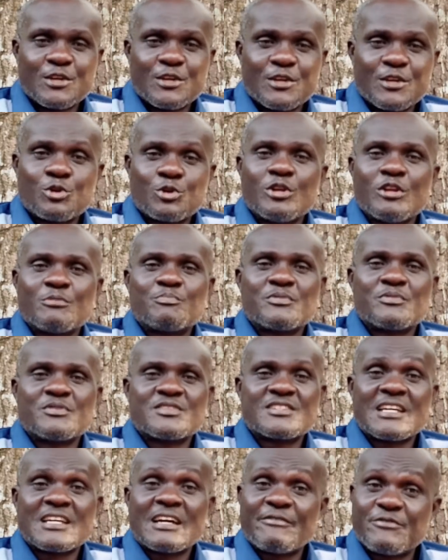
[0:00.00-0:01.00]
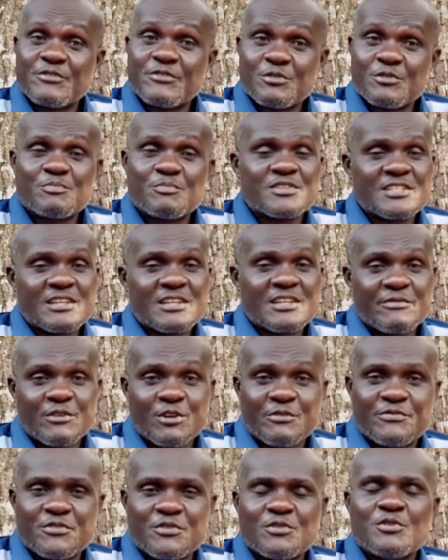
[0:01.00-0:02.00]
Well, I will be stopping it
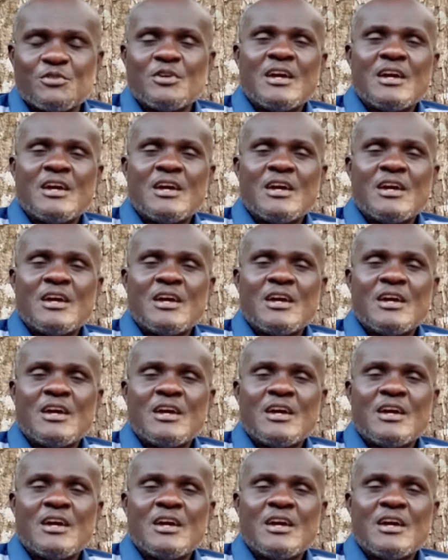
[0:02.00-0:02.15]
here.